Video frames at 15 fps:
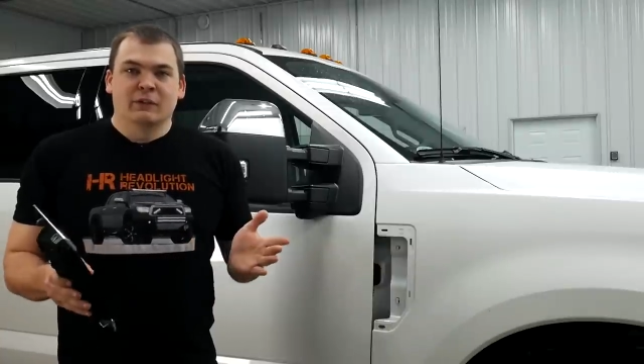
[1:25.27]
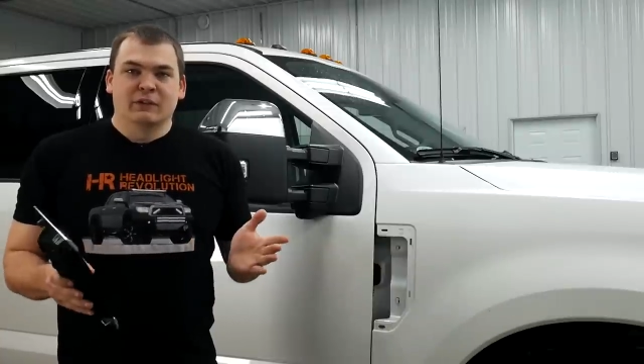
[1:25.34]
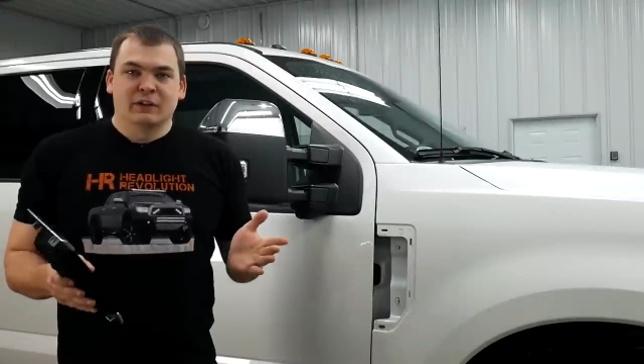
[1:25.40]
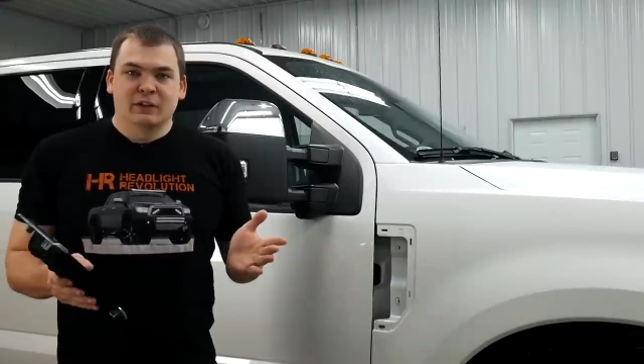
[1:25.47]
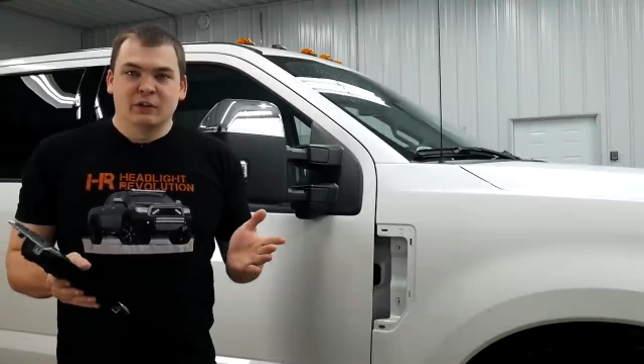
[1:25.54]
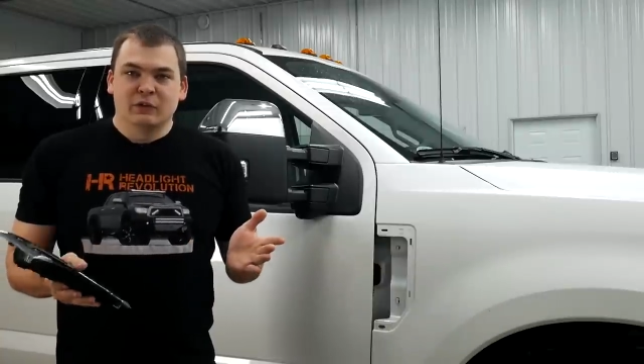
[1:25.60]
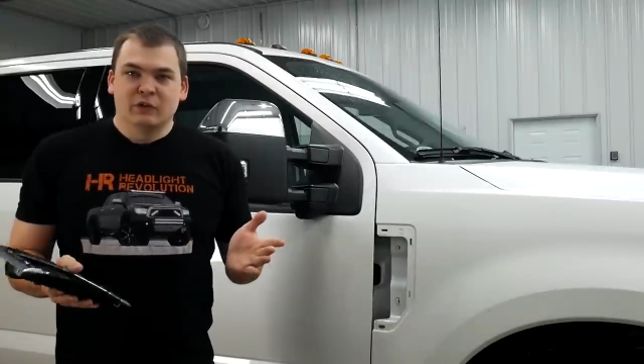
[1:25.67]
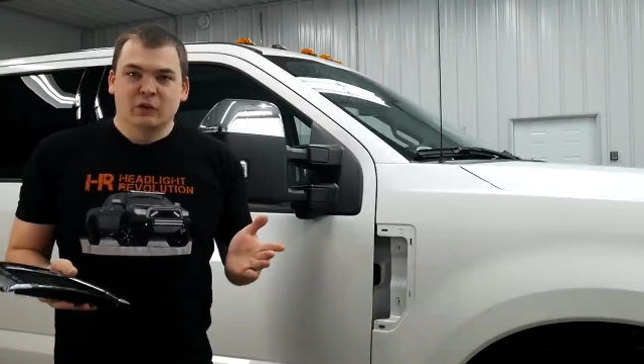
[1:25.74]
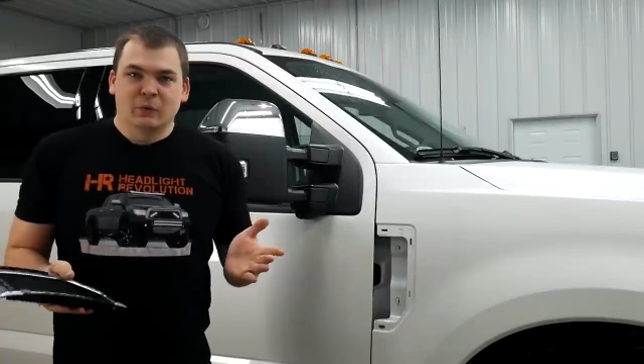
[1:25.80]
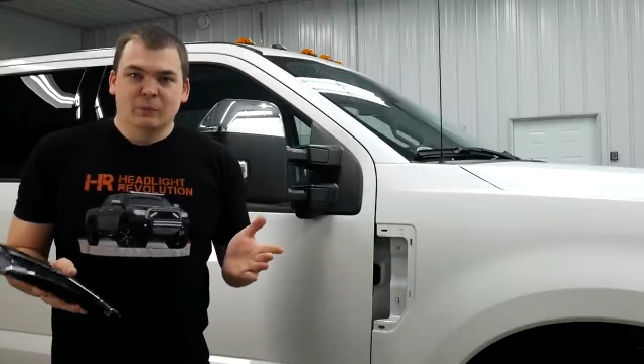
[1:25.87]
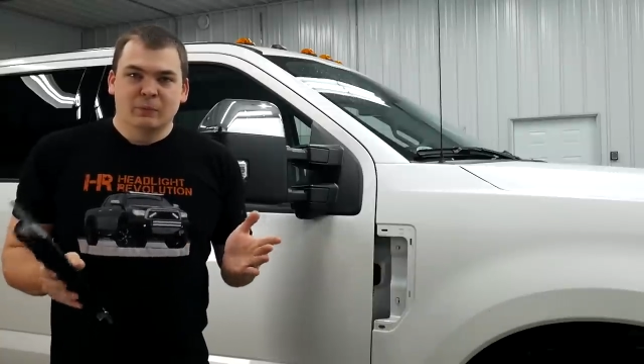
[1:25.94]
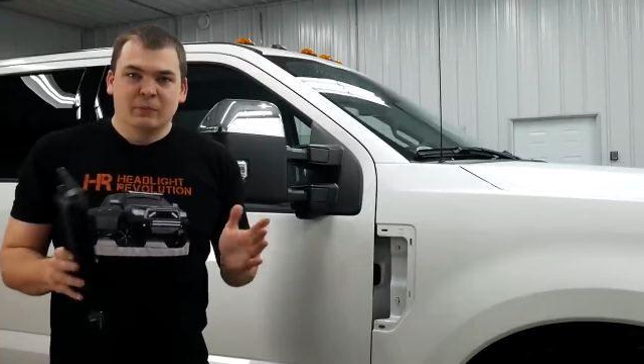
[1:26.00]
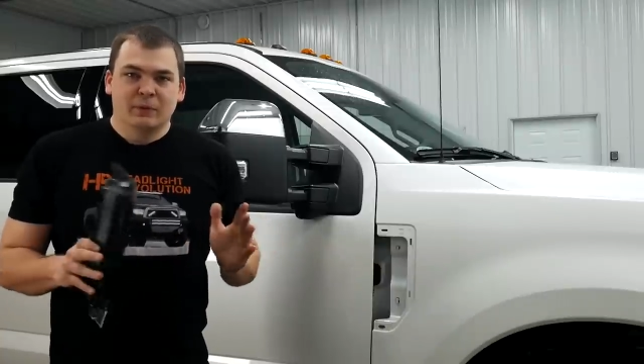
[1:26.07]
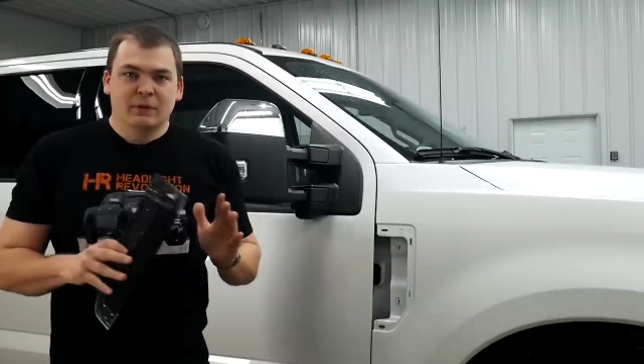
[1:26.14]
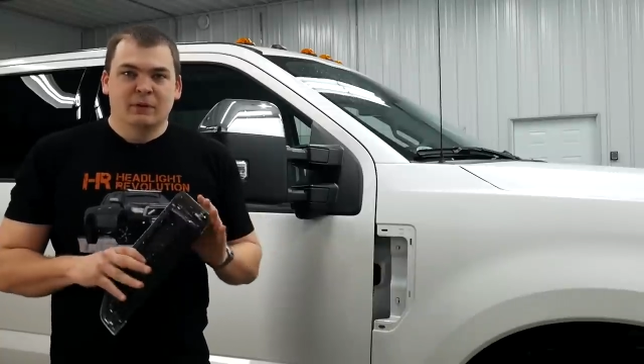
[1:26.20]
us on
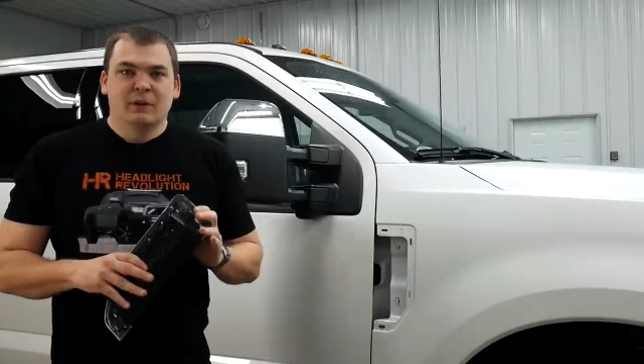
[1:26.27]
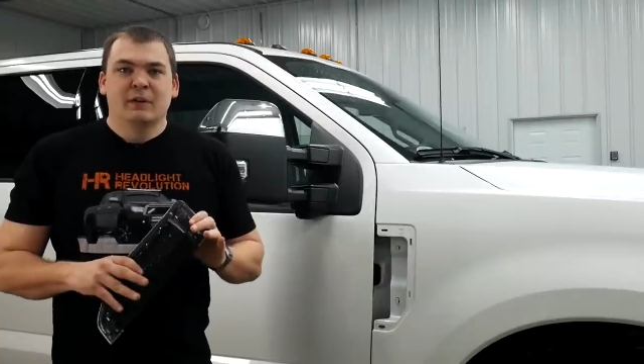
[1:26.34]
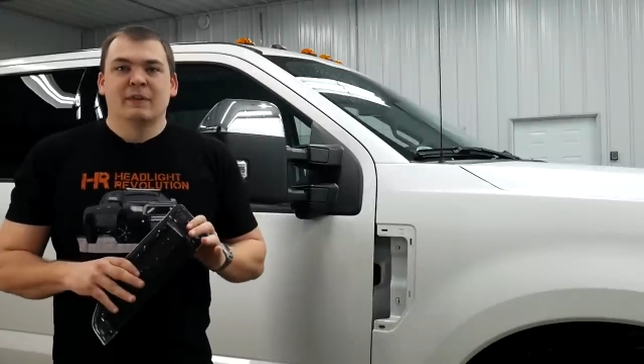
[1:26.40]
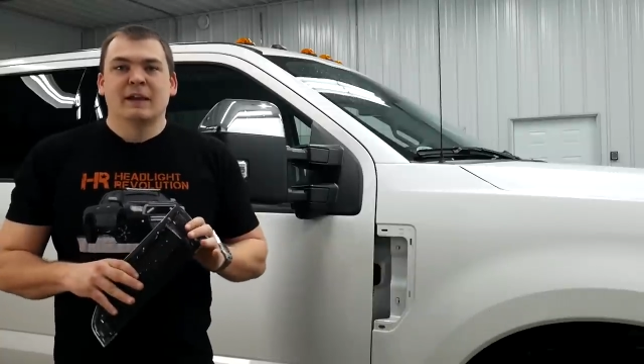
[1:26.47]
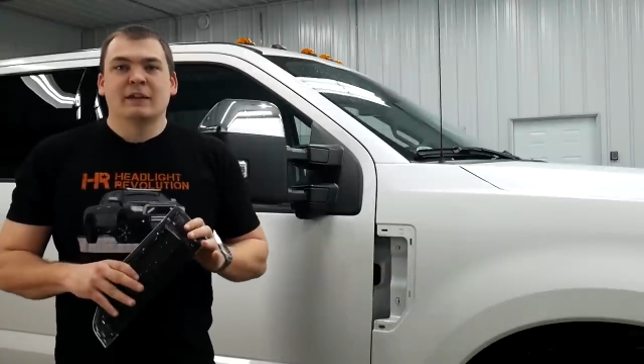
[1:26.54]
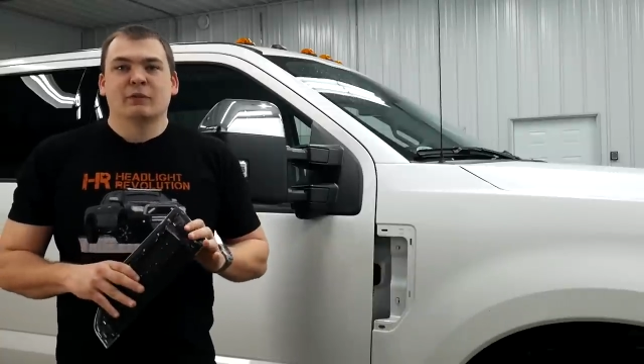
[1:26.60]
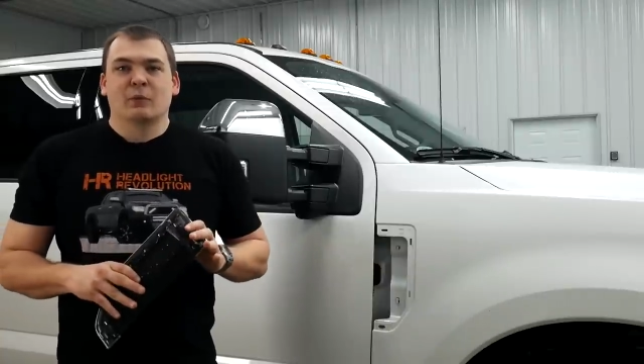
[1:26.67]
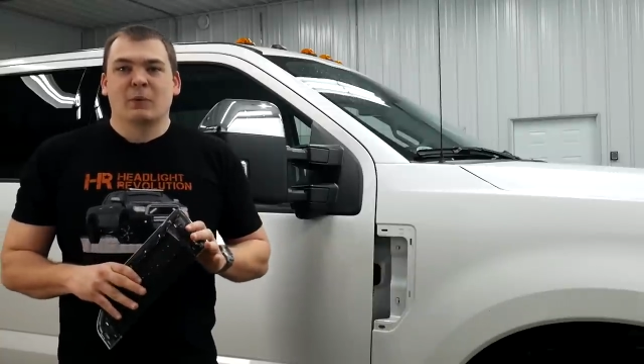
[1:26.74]
YouTube. Thanks for